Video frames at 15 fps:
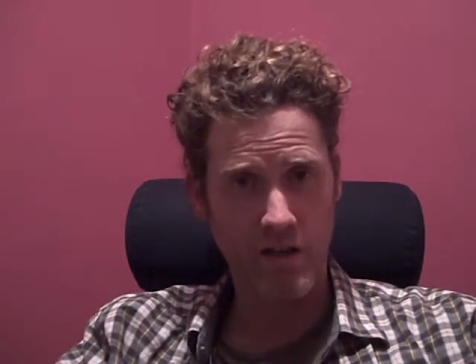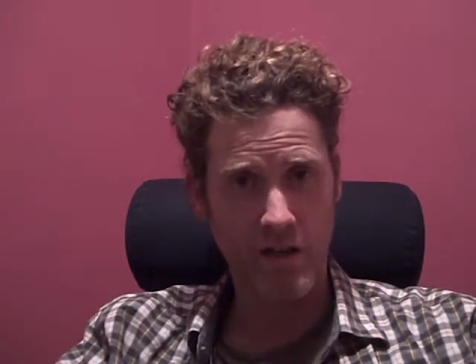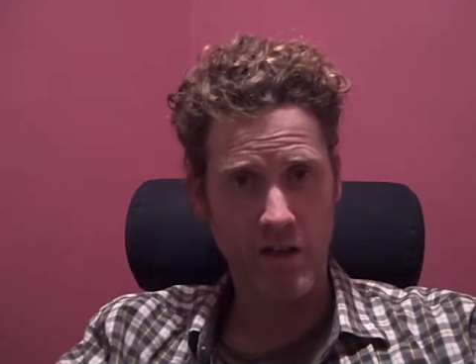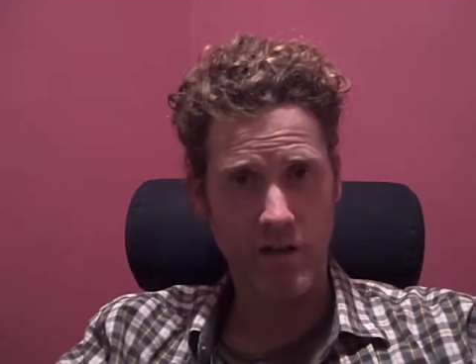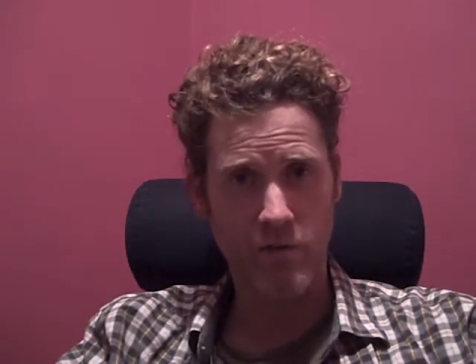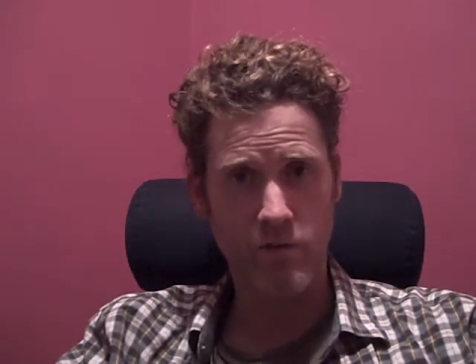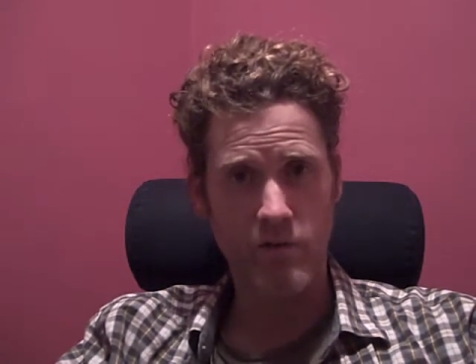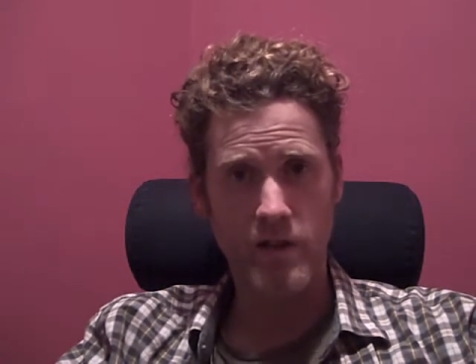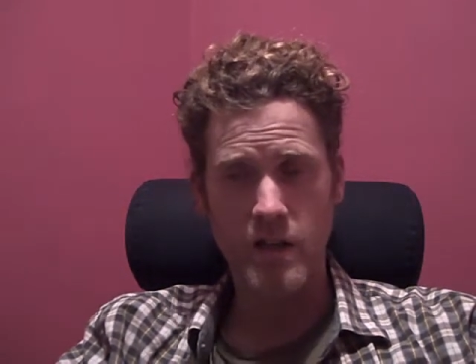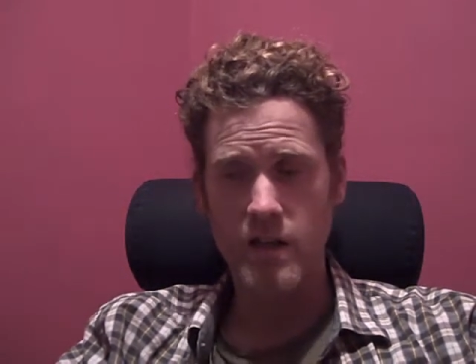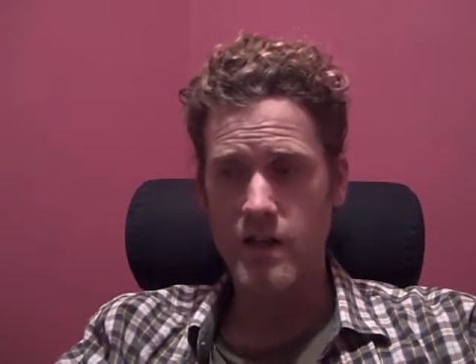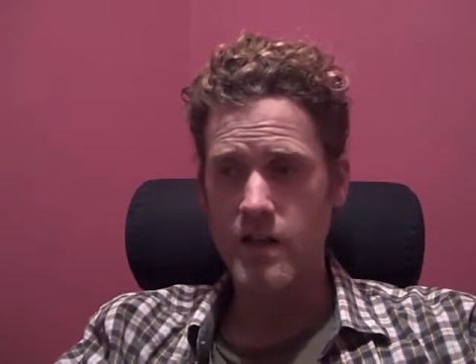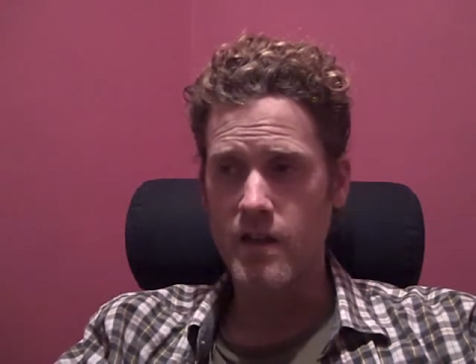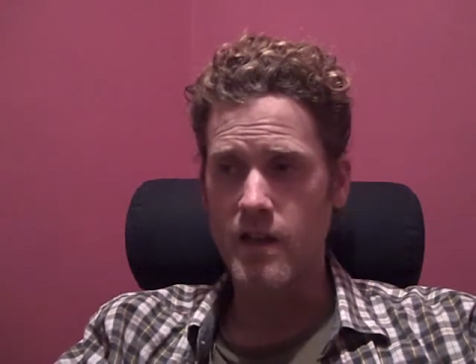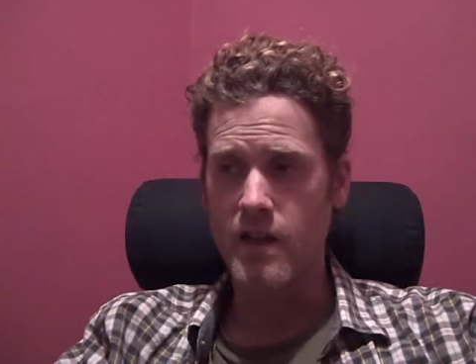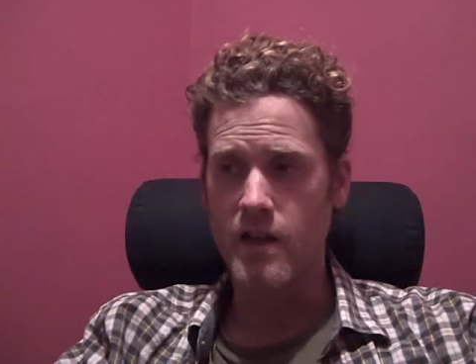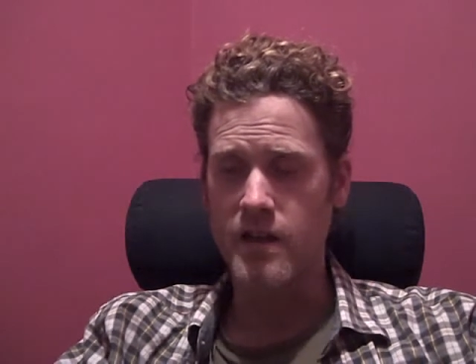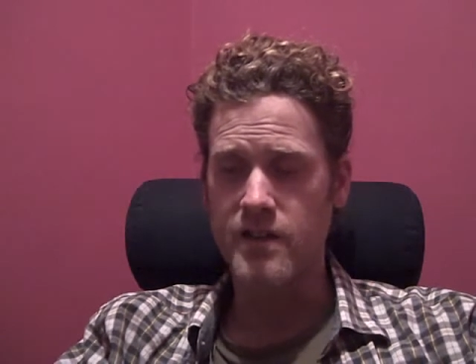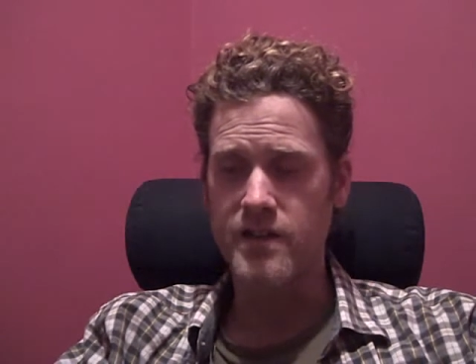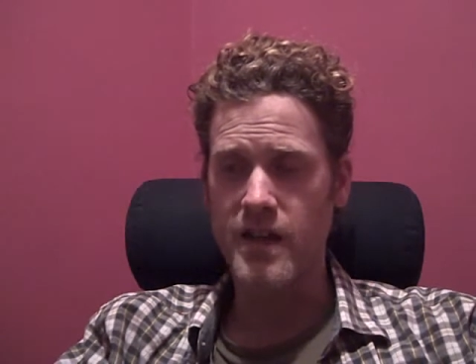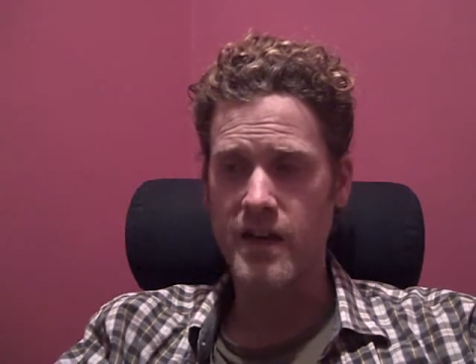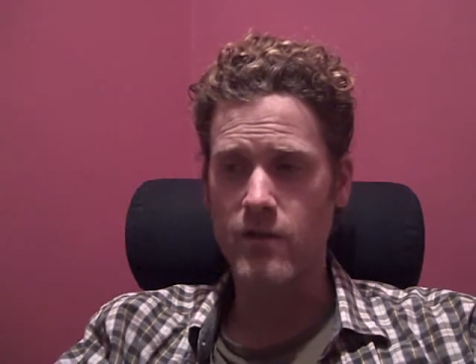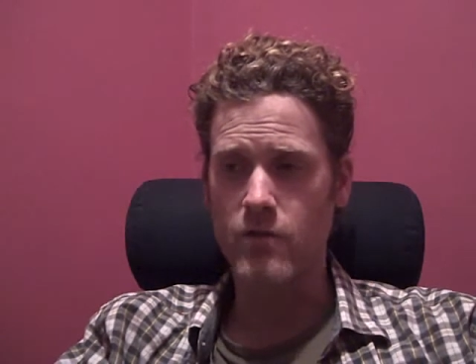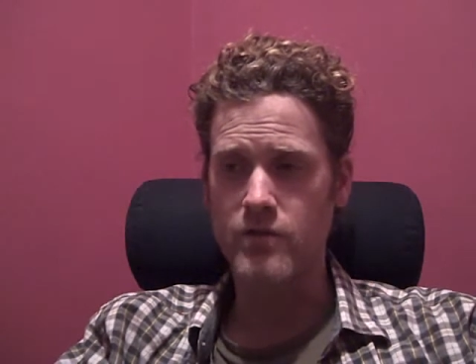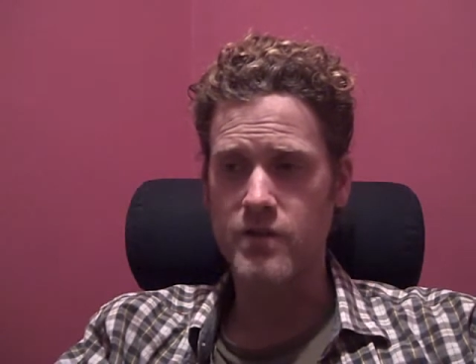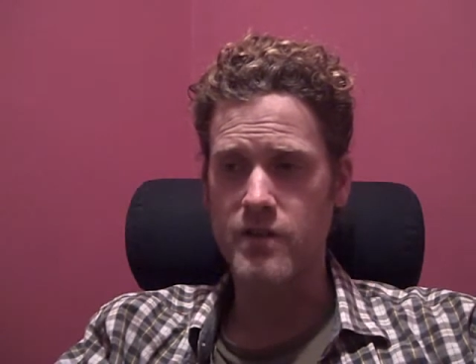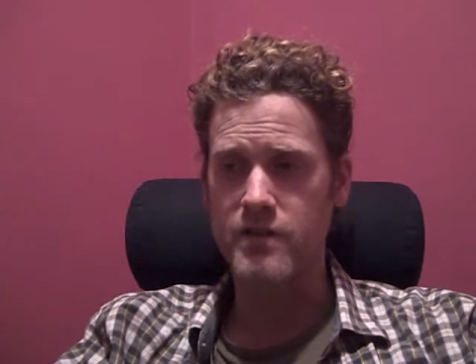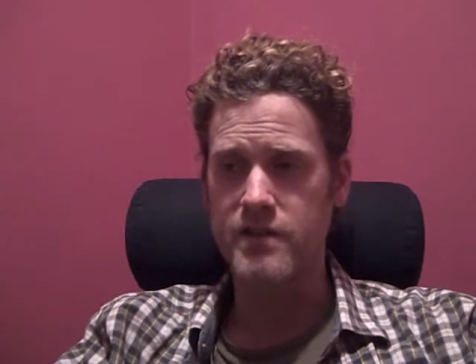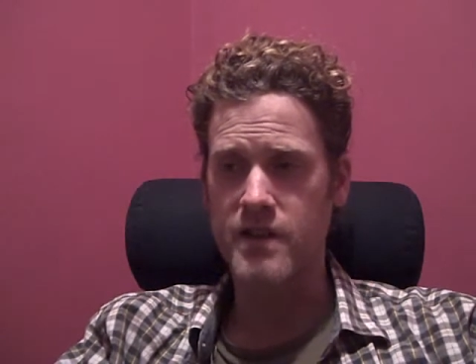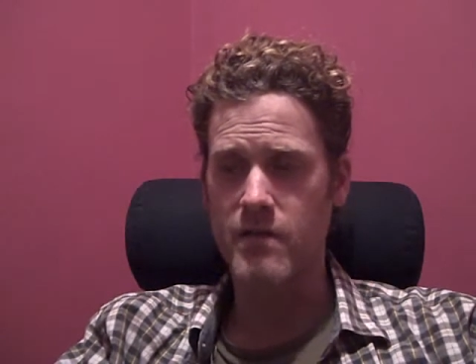you know, uh, integral
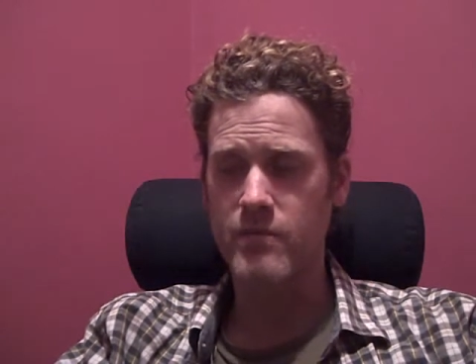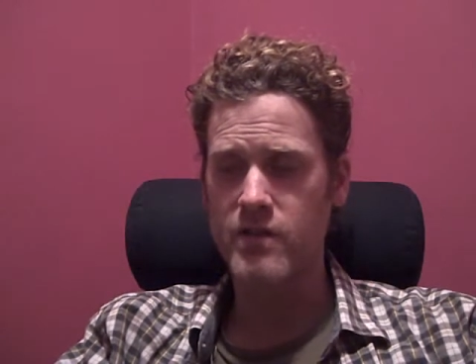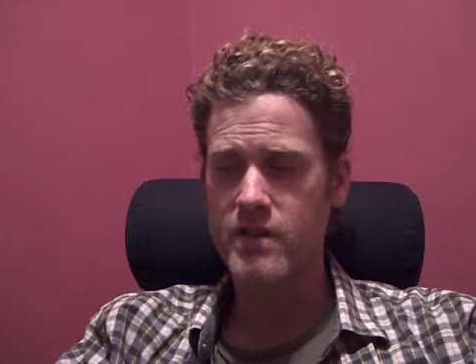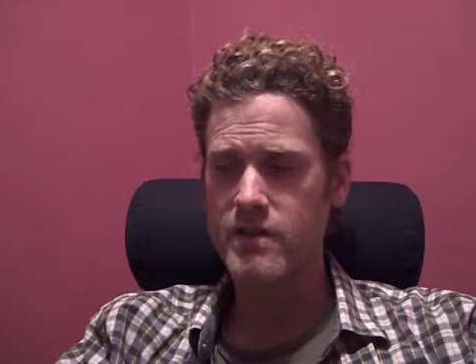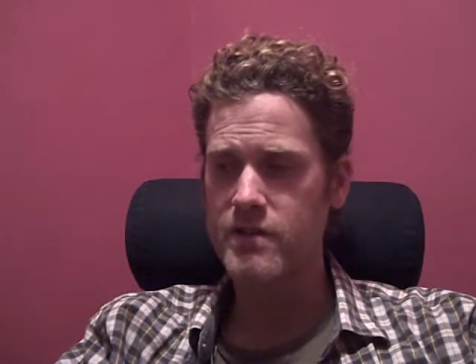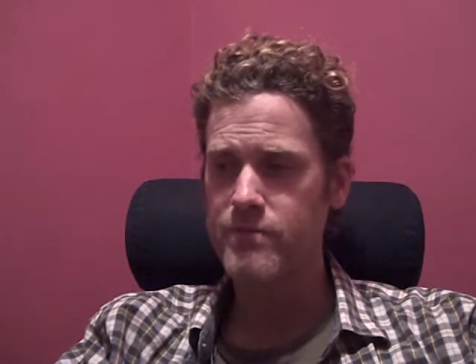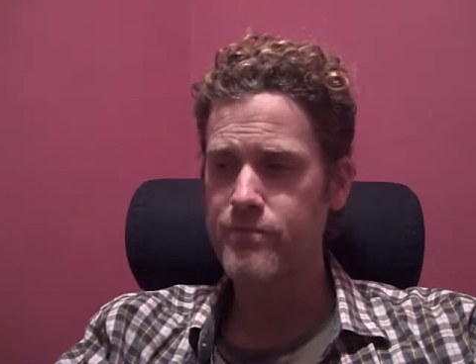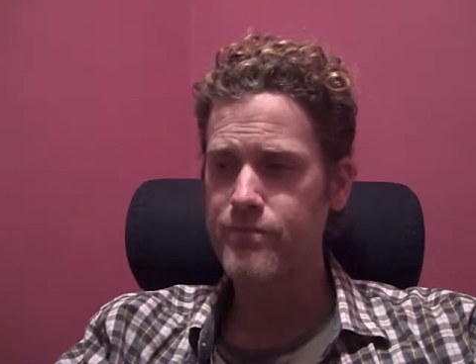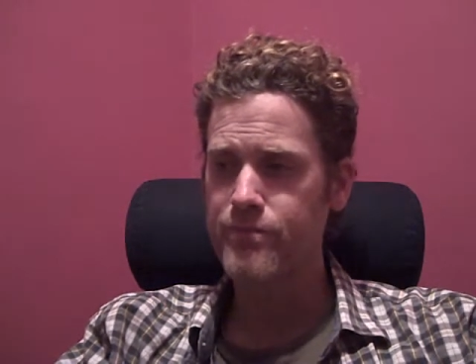to the subject.